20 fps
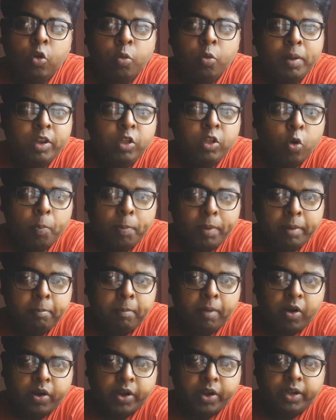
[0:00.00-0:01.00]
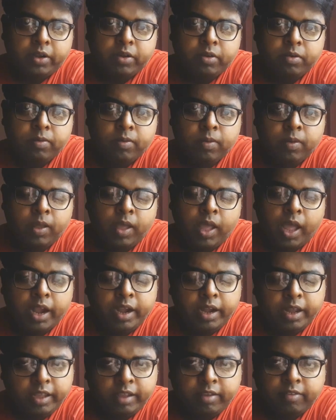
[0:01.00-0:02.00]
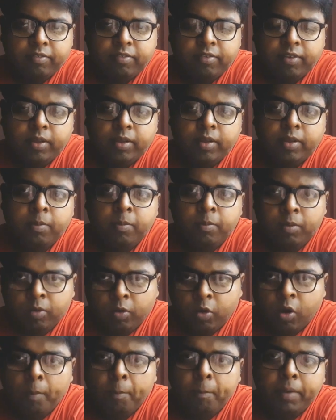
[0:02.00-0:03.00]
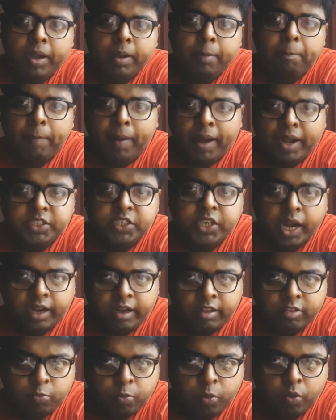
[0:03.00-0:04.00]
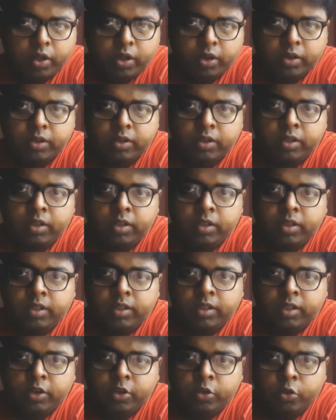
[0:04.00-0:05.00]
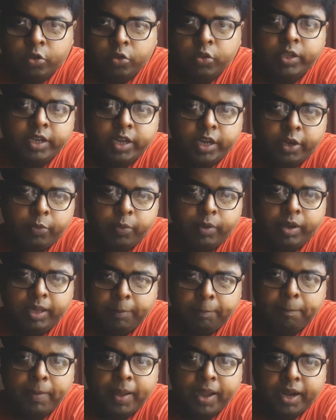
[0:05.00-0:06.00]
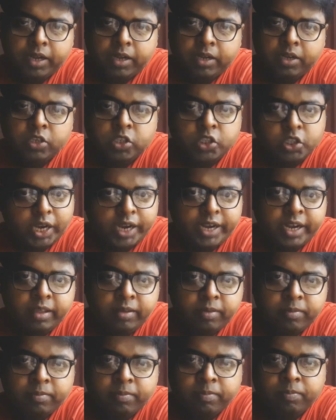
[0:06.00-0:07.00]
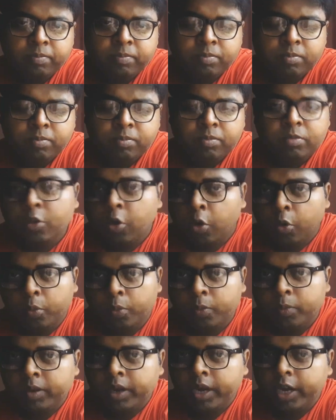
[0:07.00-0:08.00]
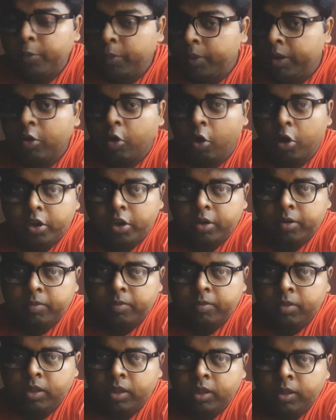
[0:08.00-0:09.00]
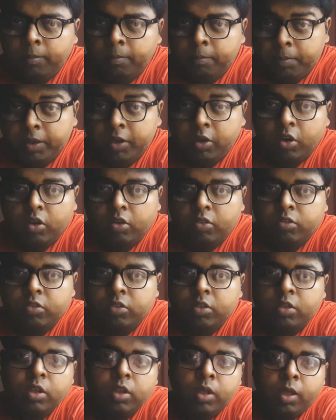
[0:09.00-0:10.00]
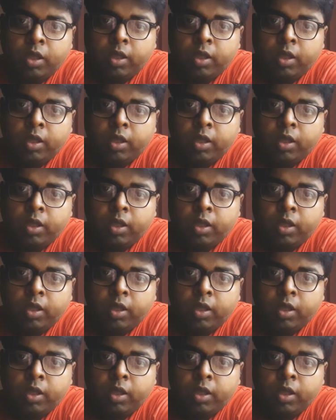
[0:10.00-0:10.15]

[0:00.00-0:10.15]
is a globally open market, and if government ban Chinese product, do you think it will impact China? No, it will not, because